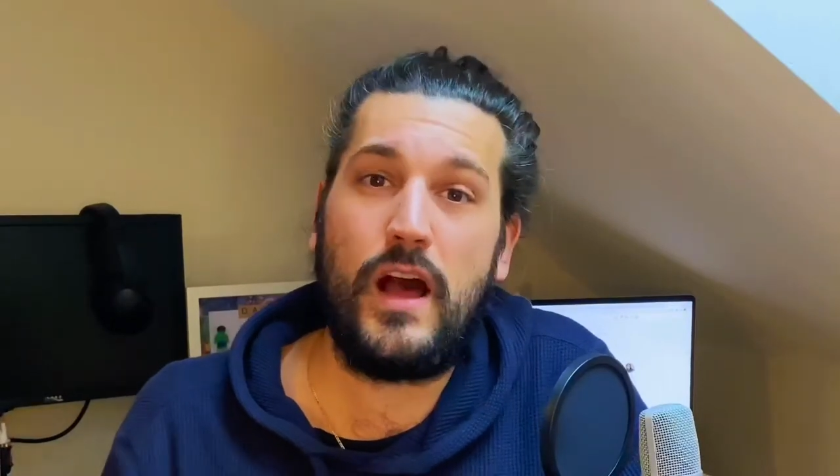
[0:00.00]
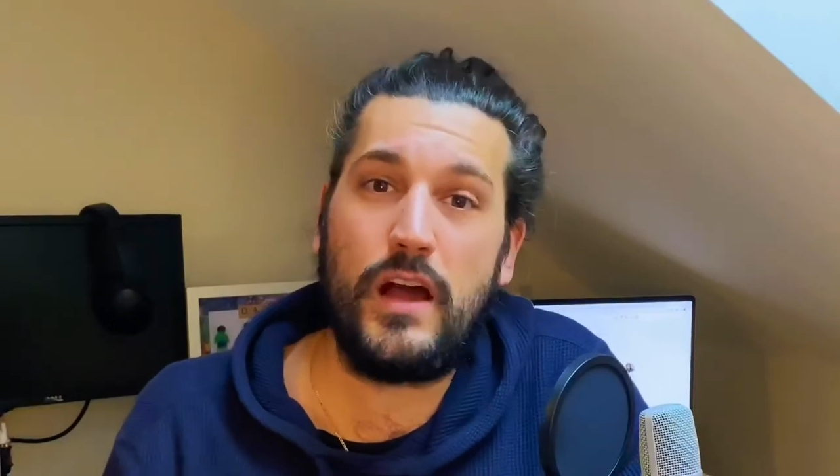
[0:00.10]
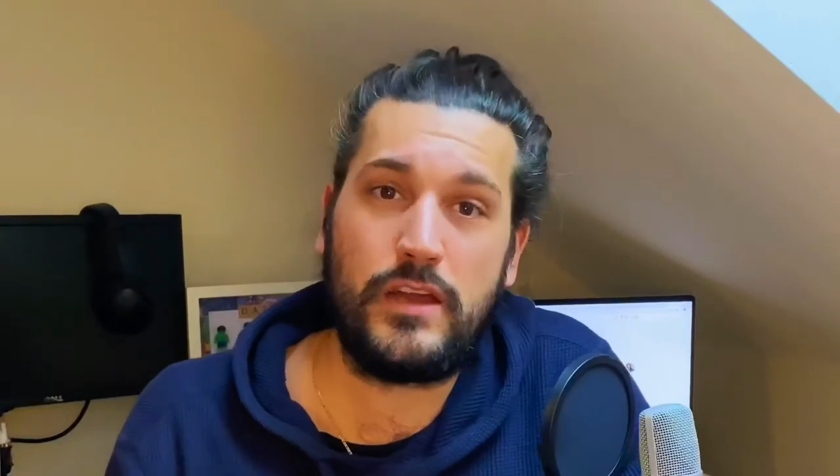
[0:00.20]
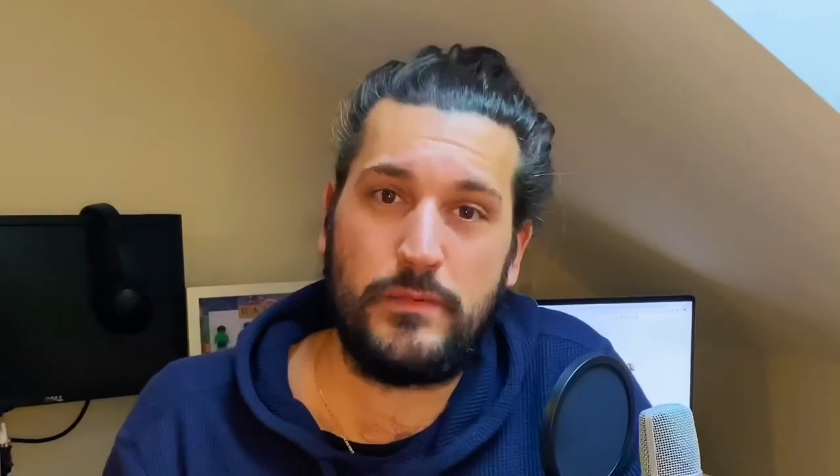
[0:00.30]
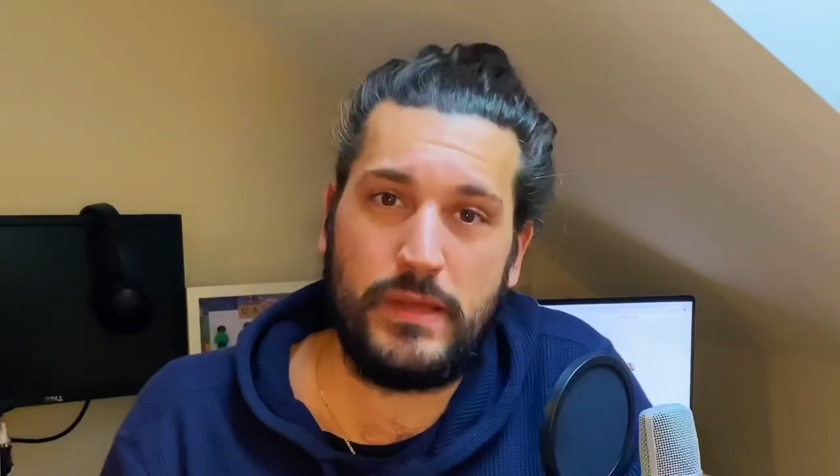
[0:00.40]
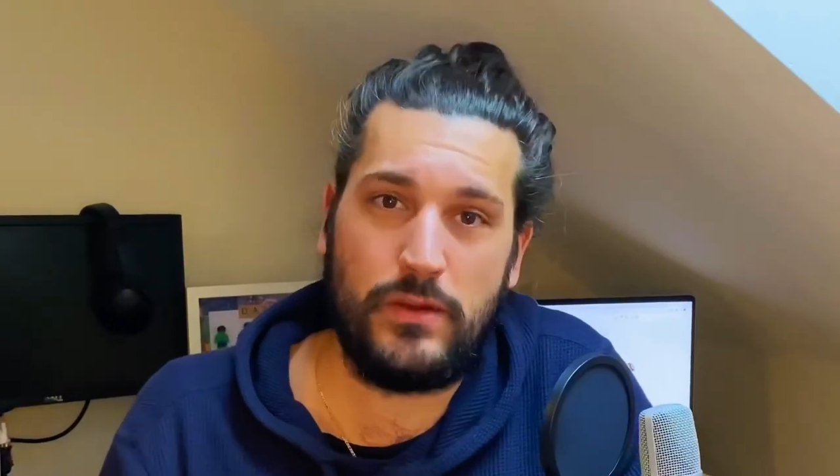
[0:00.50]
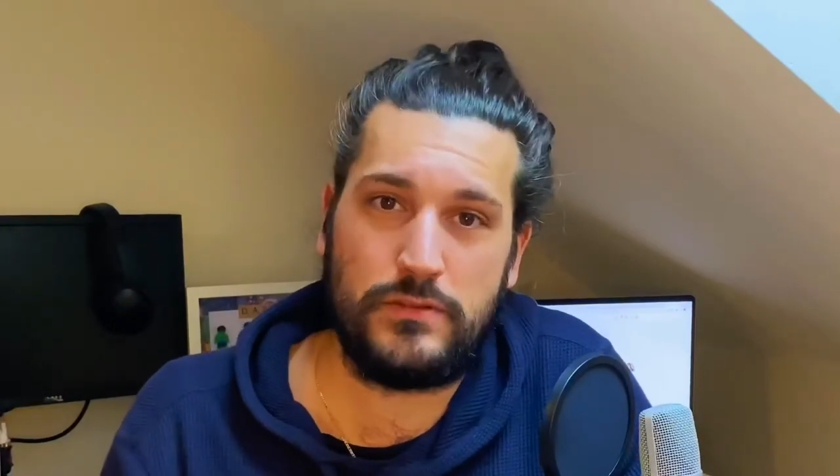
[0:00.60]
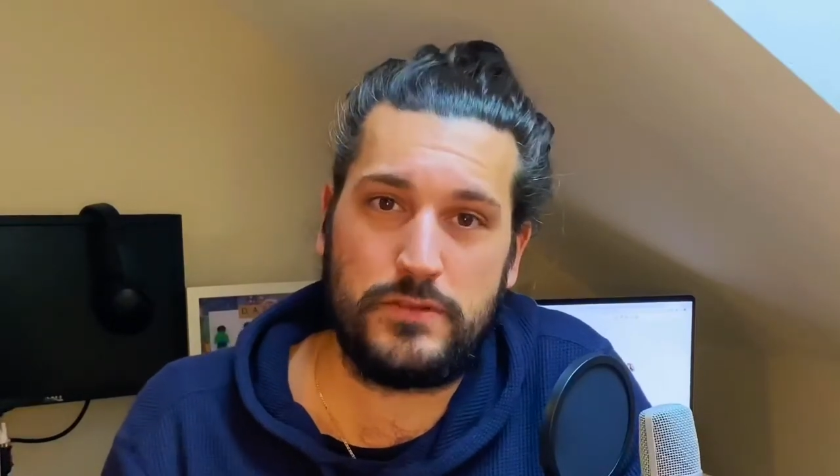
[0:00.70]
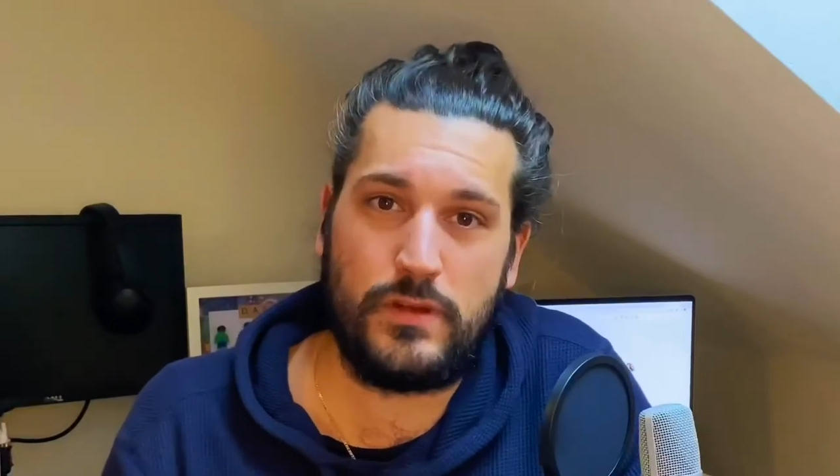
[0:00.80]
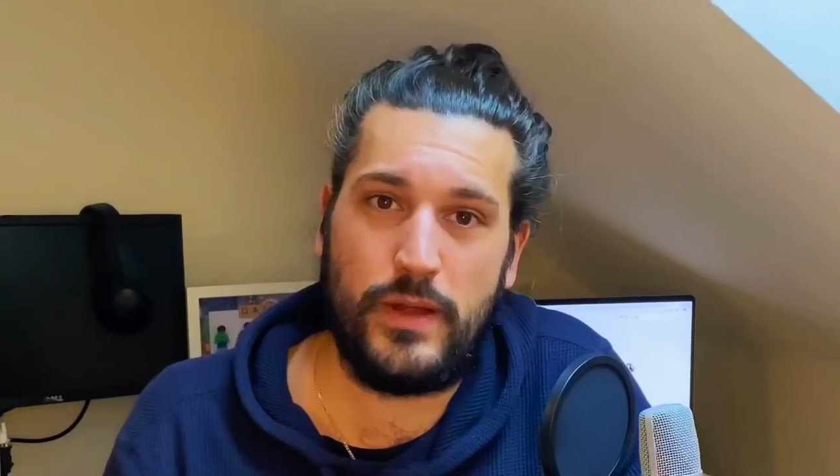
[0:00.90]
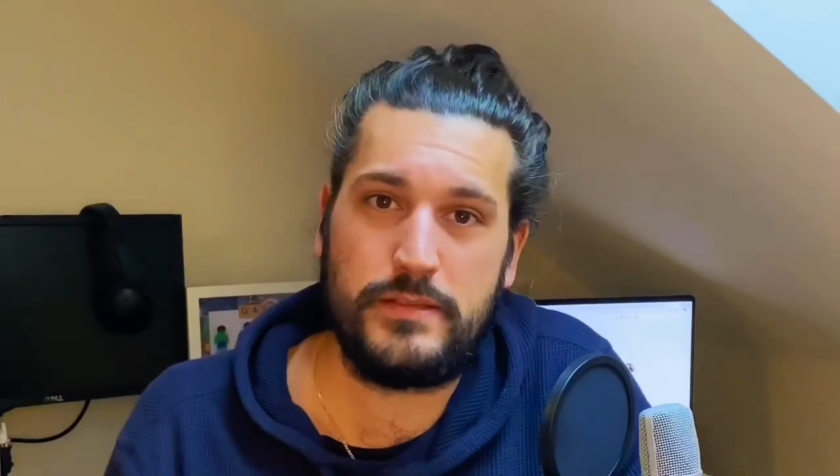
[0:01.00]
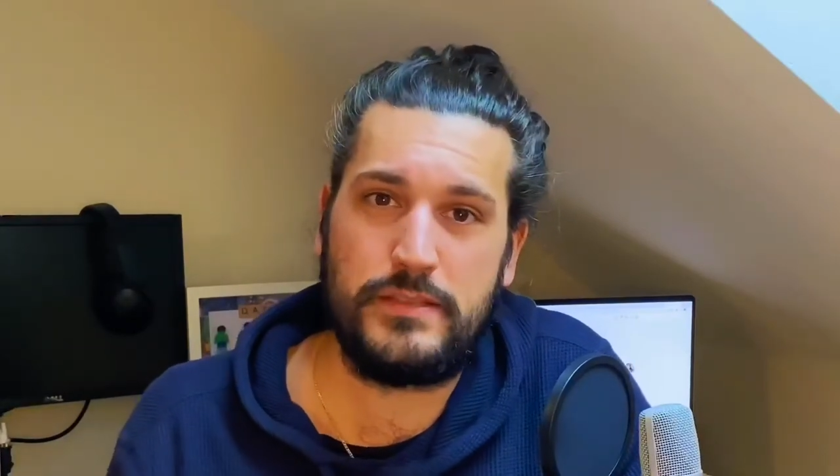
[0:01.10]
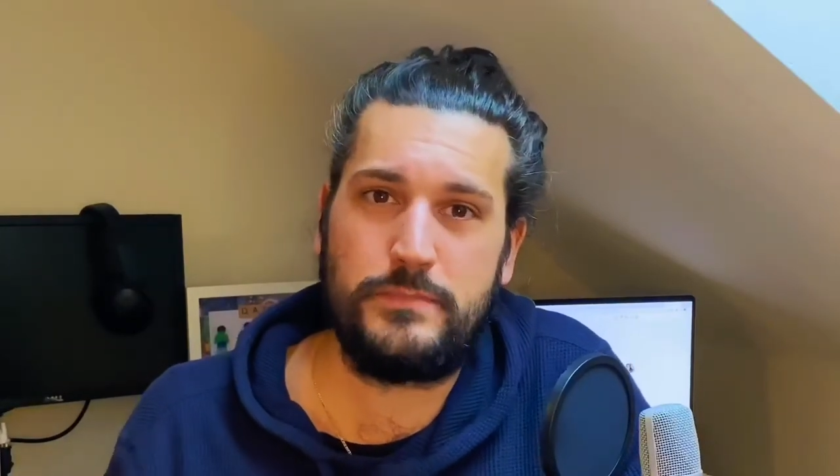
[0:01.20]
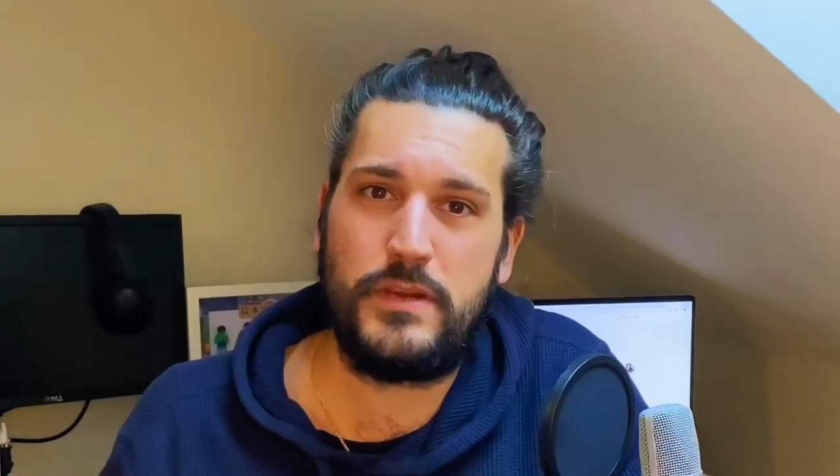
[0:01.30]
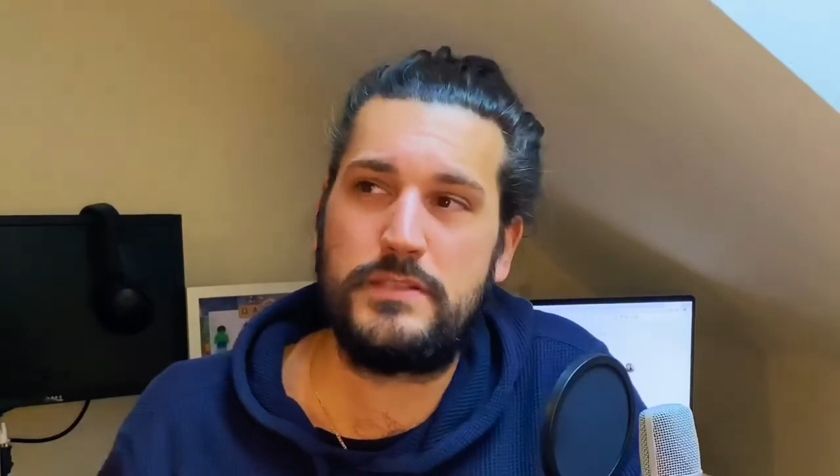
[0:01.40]
are going to be
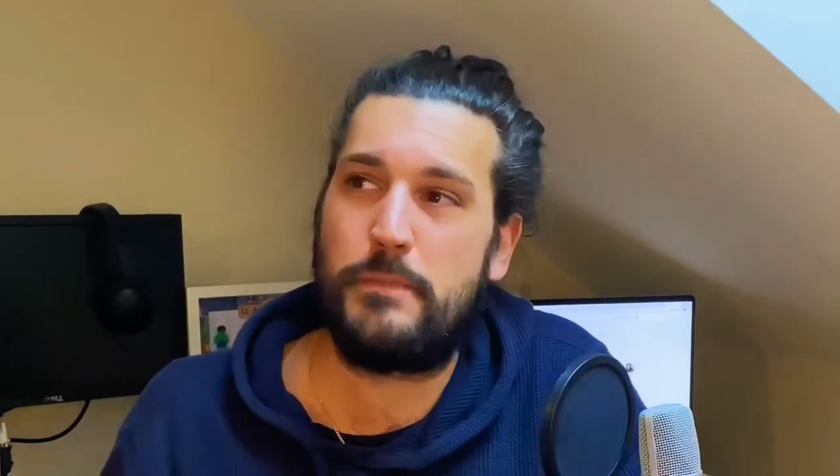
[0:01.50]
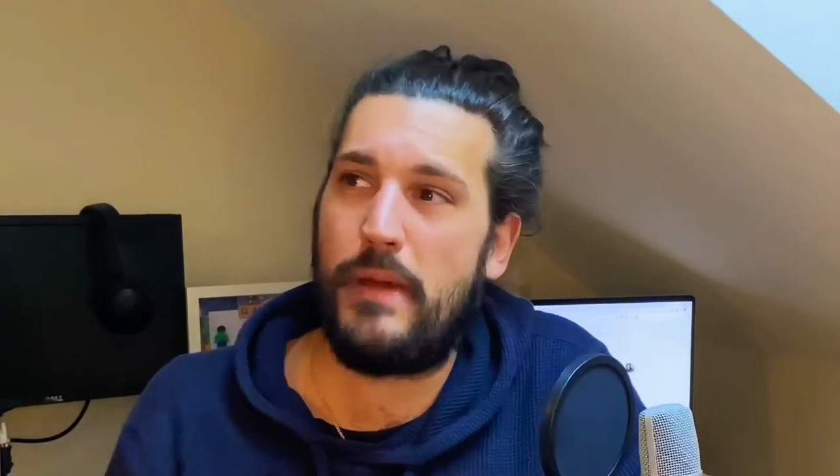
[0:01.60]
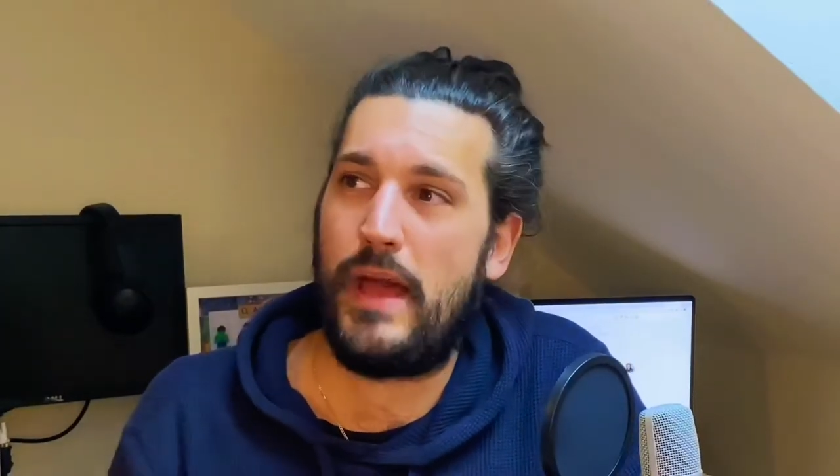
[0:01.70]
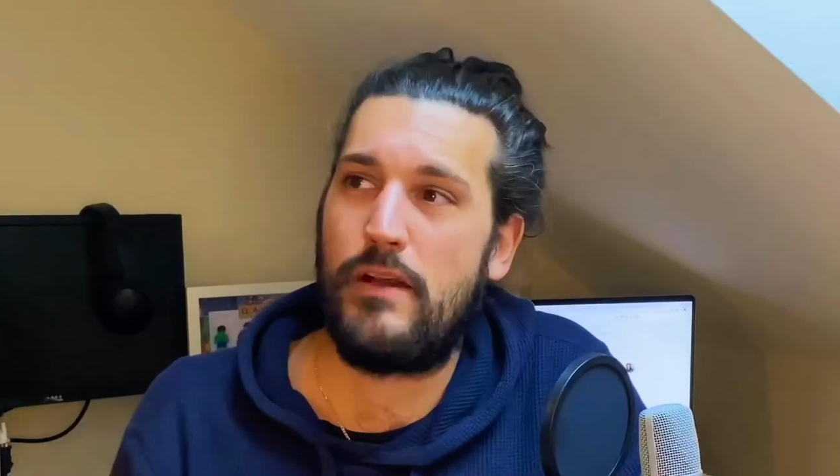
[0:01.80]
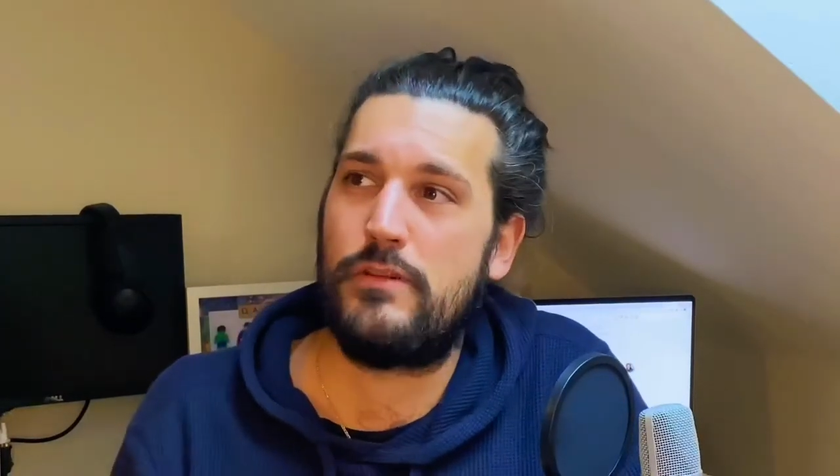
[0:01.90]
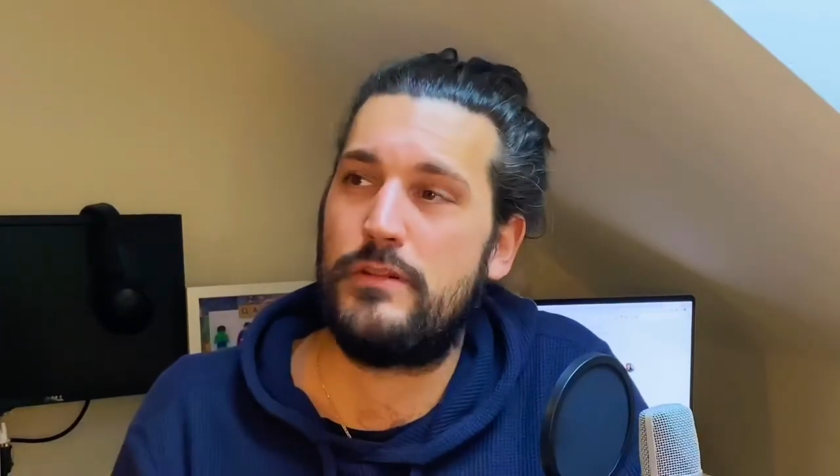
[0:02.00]
consequences. But as a parent,